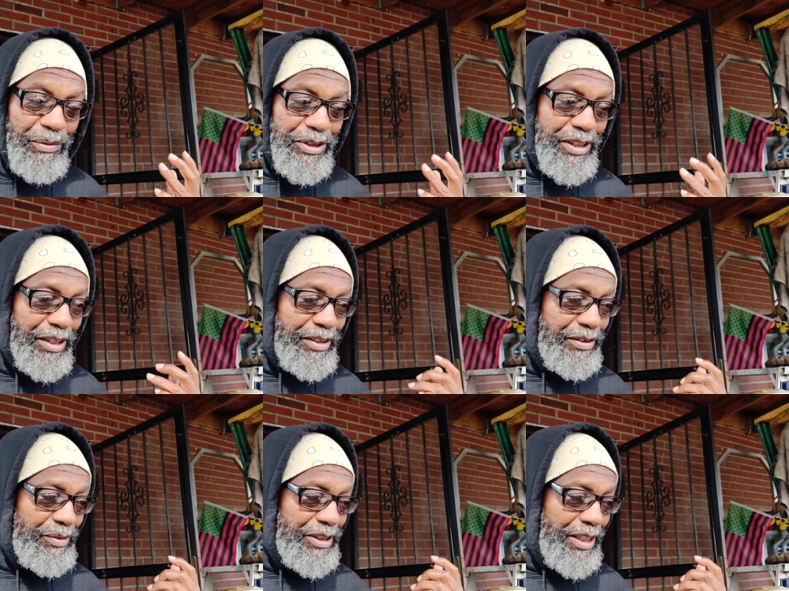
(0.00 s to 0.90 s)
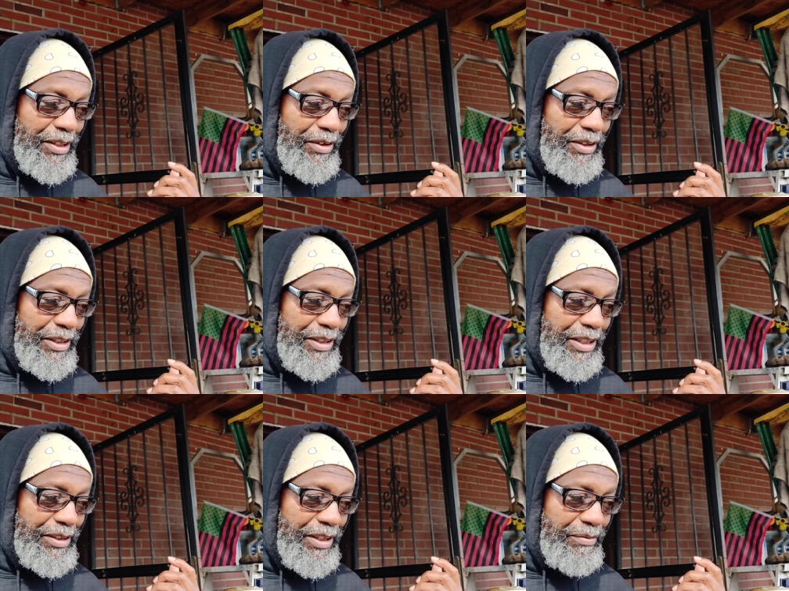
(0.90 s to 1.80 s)
What's that? What's that girl that
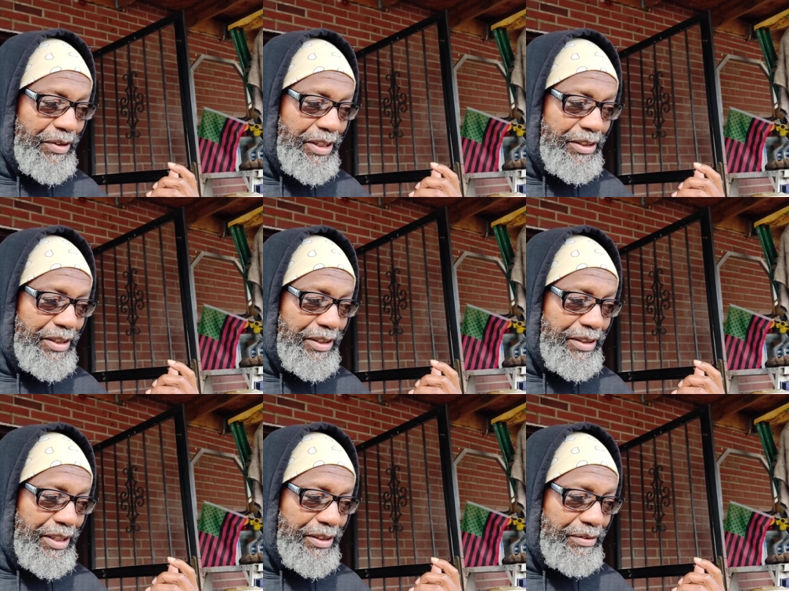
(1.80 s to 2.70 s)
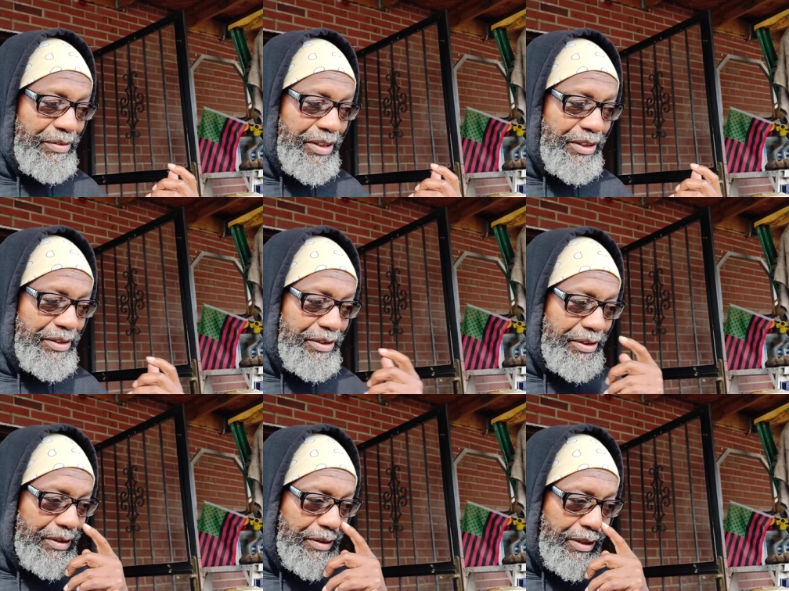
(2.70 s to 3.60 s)
that, that really that that really
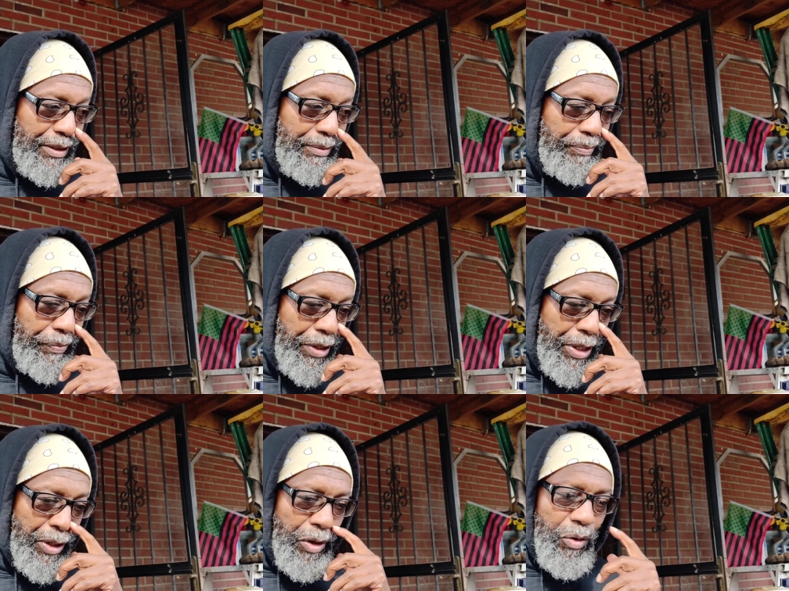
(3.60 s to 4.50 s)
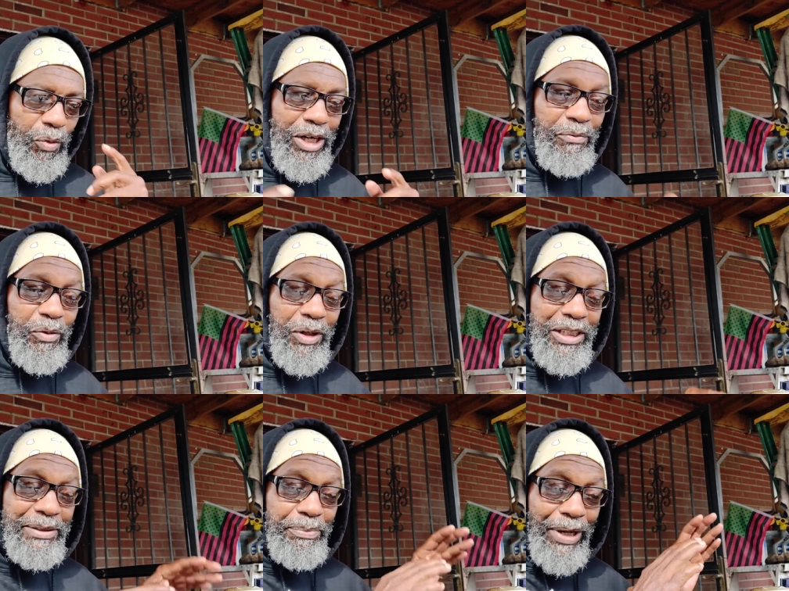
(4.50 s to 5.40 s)
um, one of one of
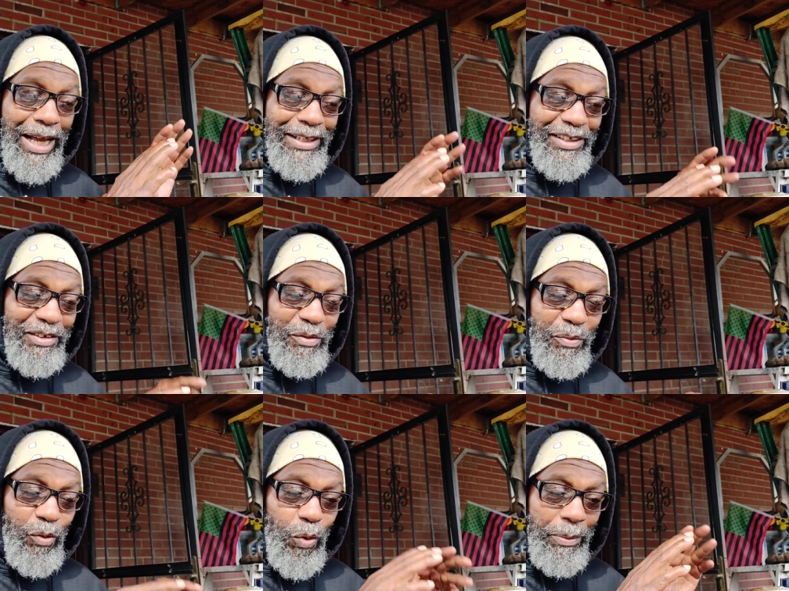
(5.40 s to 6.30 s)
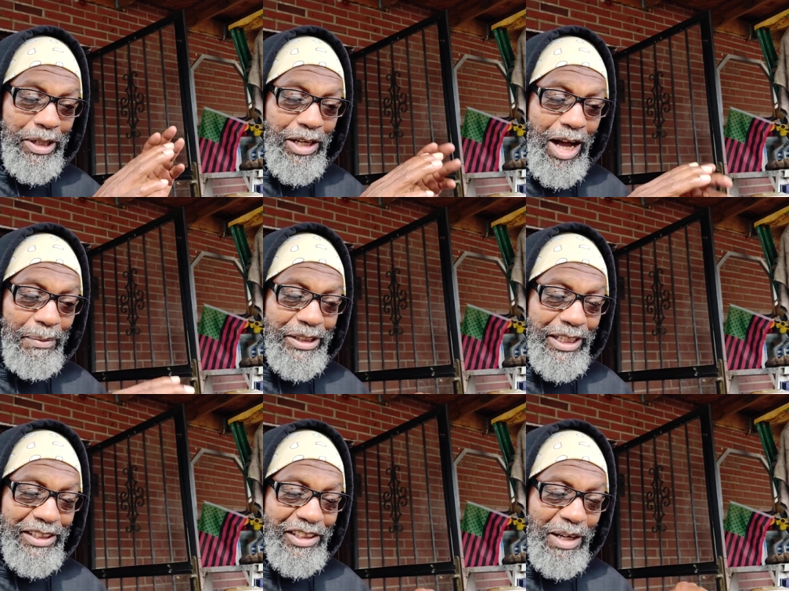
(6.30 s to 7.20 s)
these black women
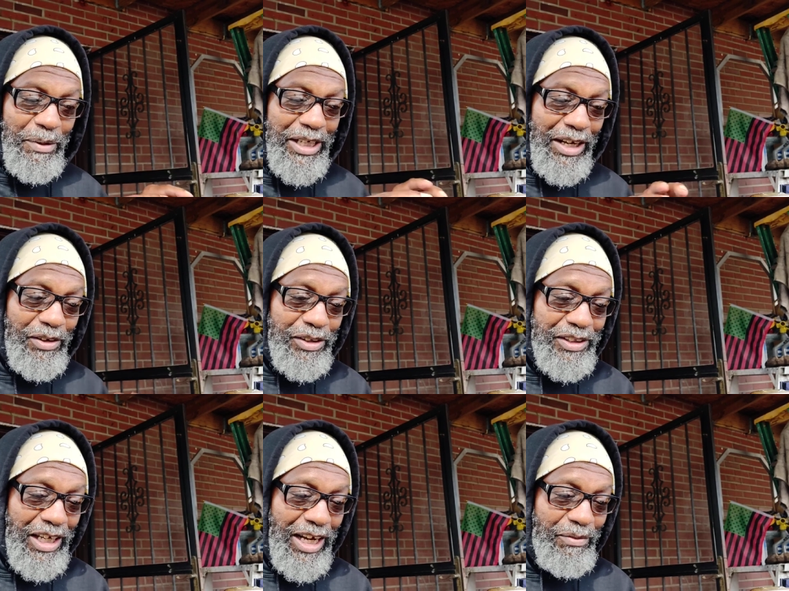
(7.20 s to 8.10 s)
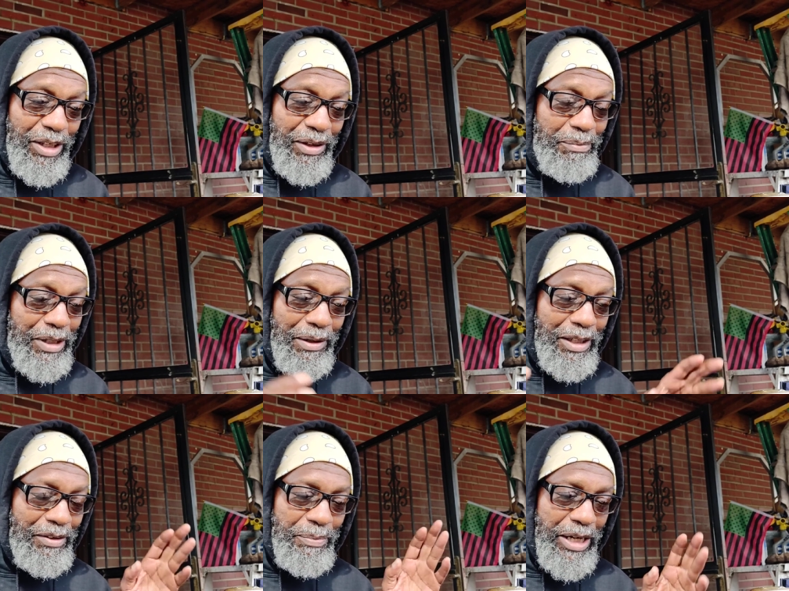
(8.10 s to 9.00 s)
commentators is coming down on Kyrie. I'm not,
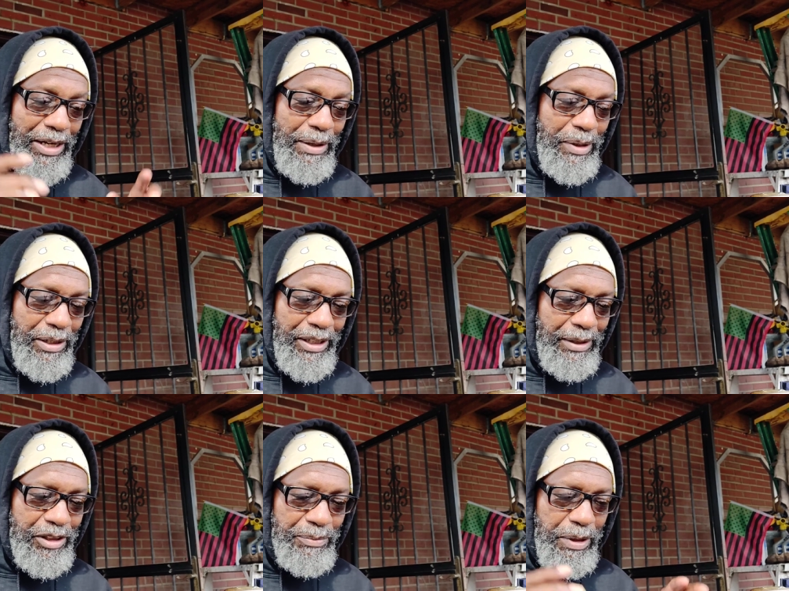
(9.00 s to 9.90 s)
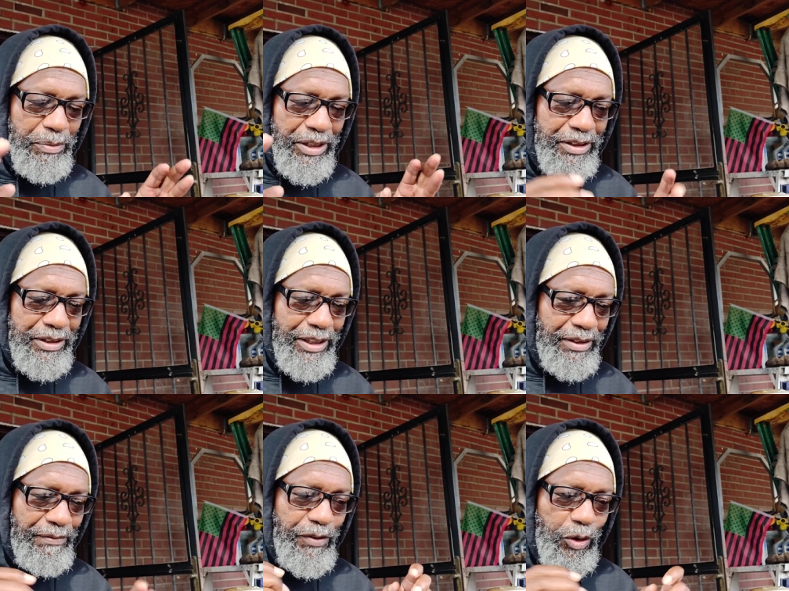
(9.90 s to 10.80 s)
let me not name any names because people didn't,
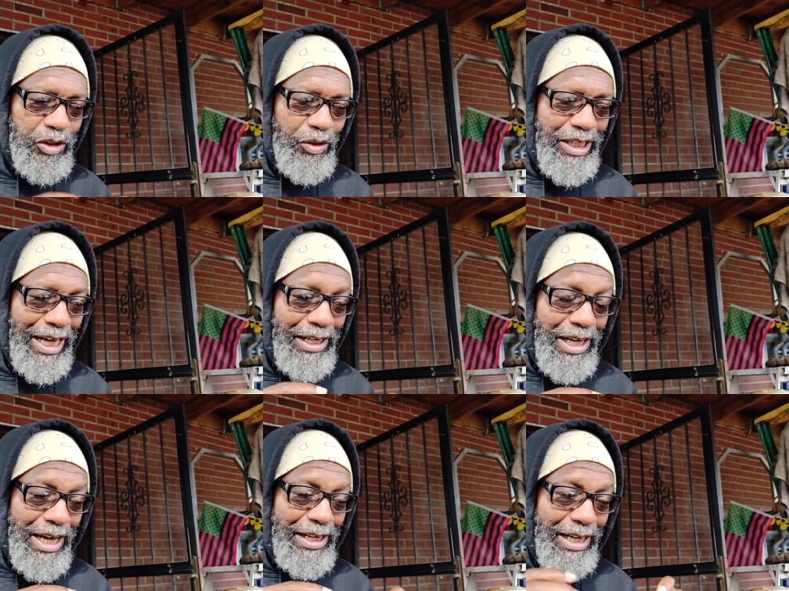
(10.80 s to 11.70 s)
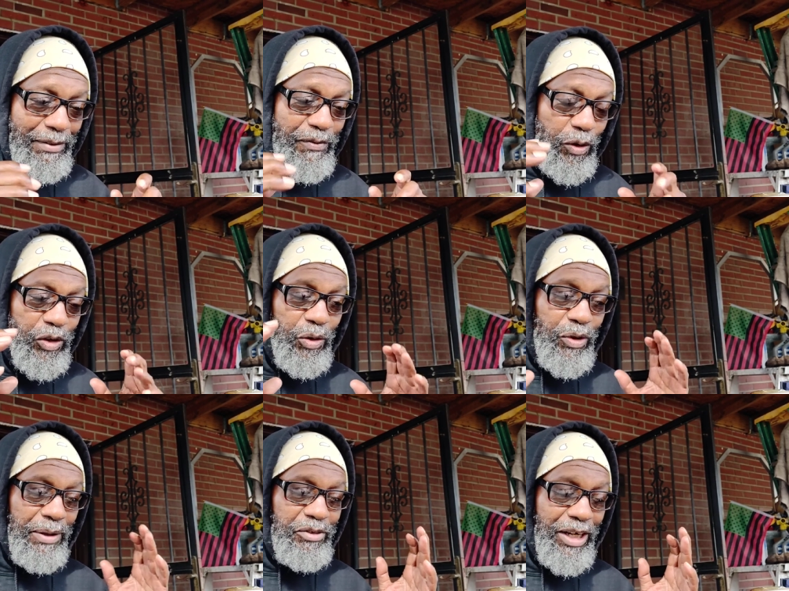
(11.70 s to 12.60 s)
didn't, focus on that and not focus on
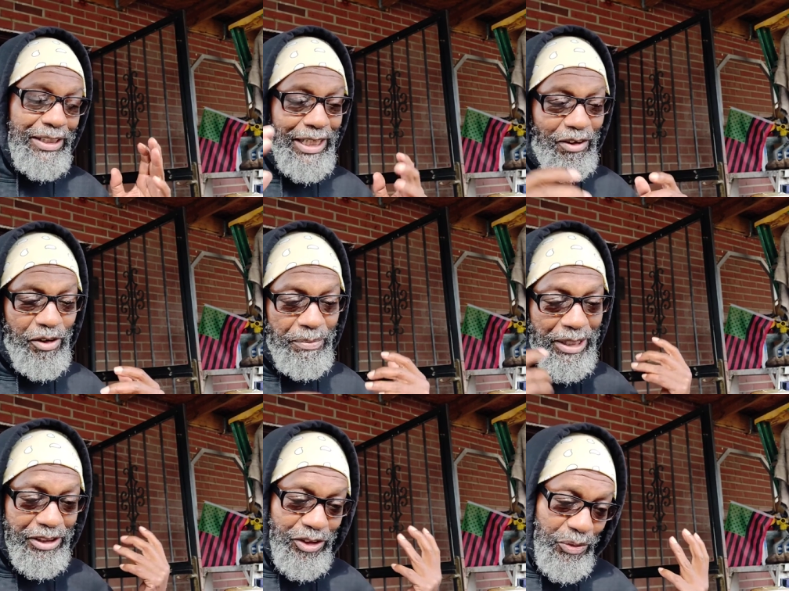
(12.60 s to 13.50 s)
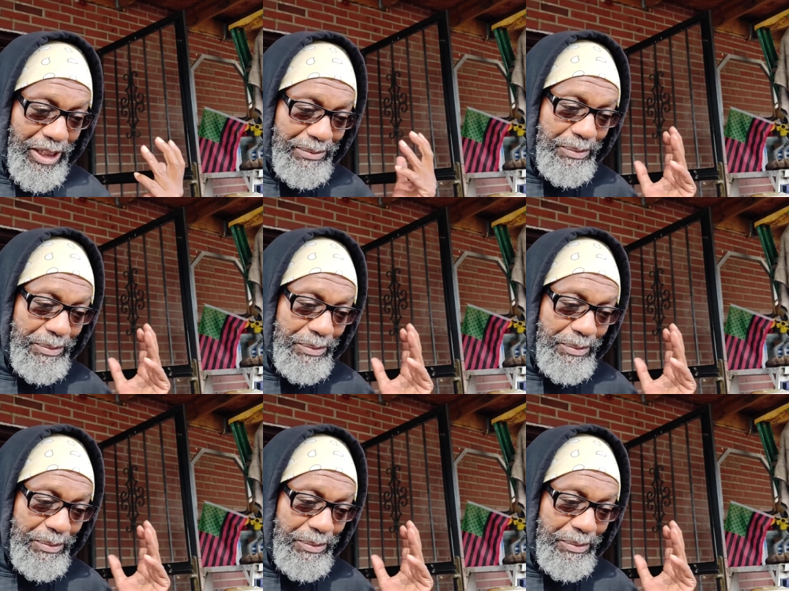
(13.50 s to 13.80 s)
what I'm trying to say. I already mentioned two names.